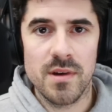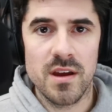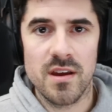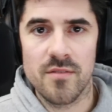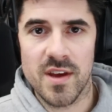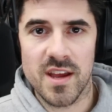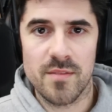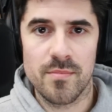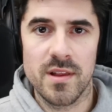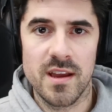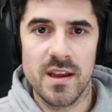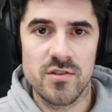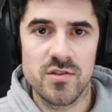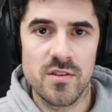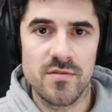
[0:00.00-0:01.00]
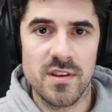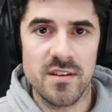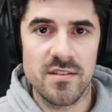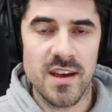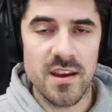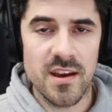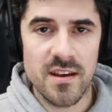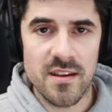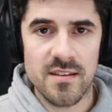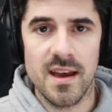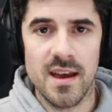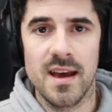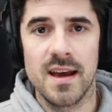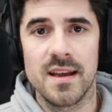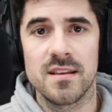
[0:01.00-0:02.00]
enough explanation of these settings.
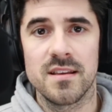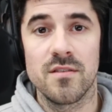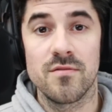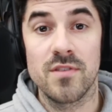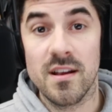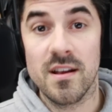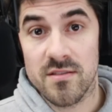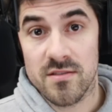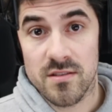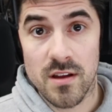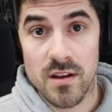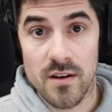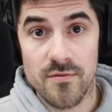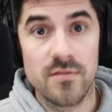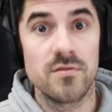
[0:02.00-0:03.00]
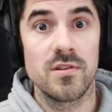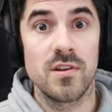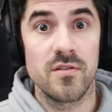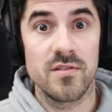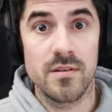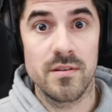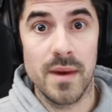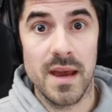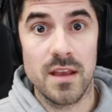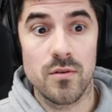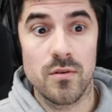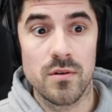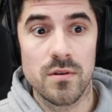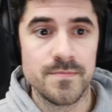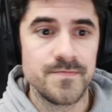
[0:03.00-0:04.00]
And if that isn't enough, there's the
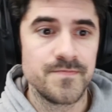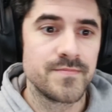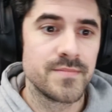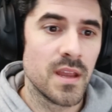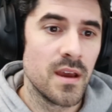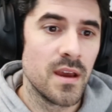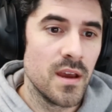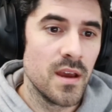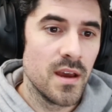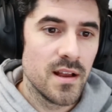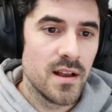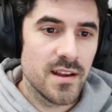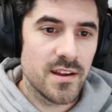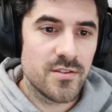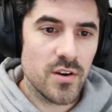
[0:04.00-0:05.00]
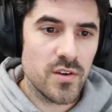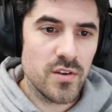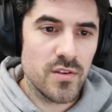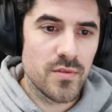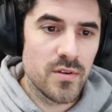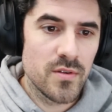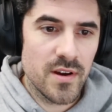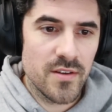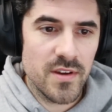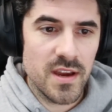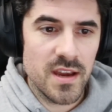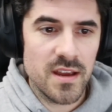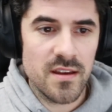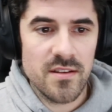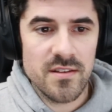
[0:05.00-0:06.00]
manual. Let's talk you through. I
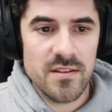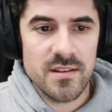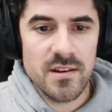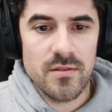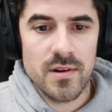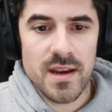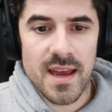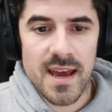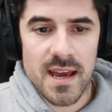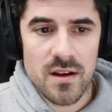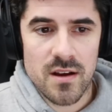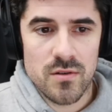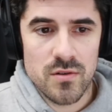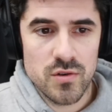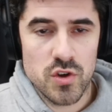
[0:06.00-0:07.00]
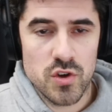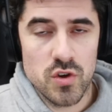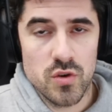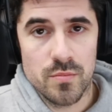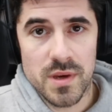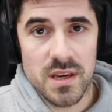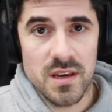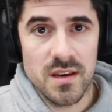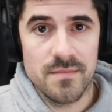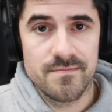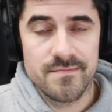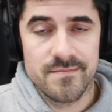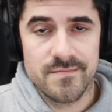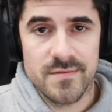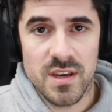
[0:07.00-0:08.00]
think steering angle should be
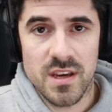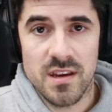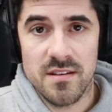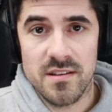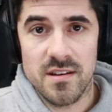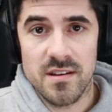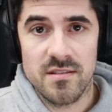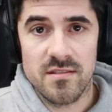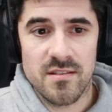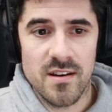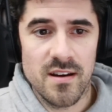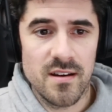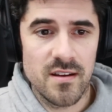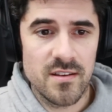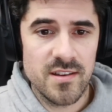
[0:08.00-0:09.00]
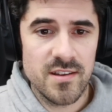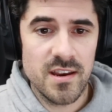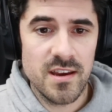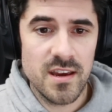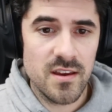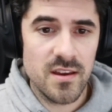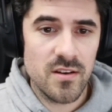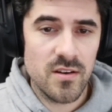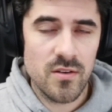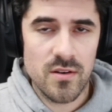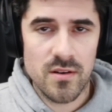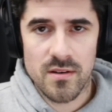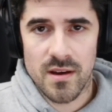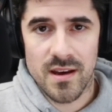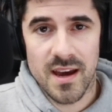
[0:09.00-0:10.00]
the easiest setting.
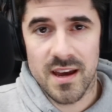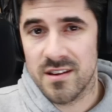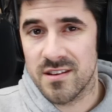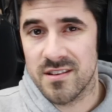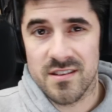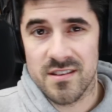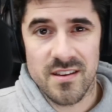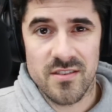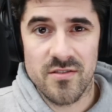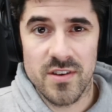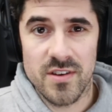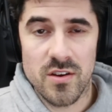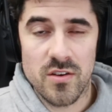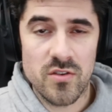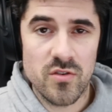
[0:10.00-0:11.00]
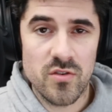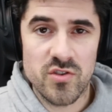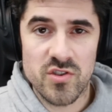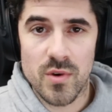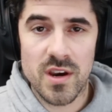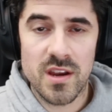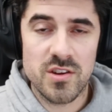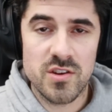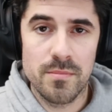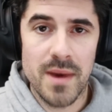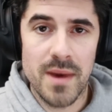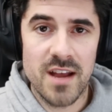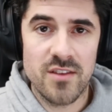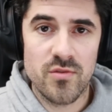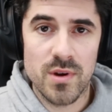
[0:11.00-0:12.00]
I had it in another video. You just wanted to
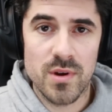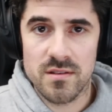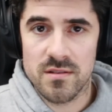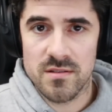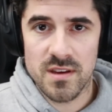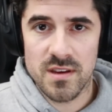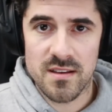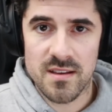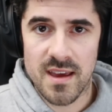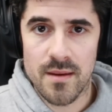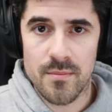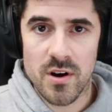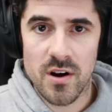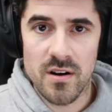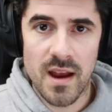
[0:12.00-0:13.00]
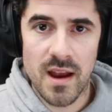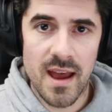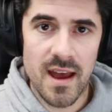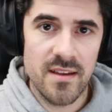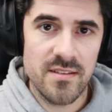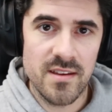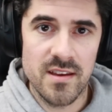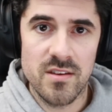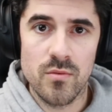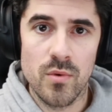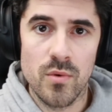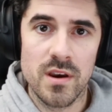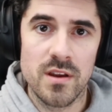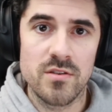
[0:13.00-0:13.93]
match what the in-game car has, and you wanted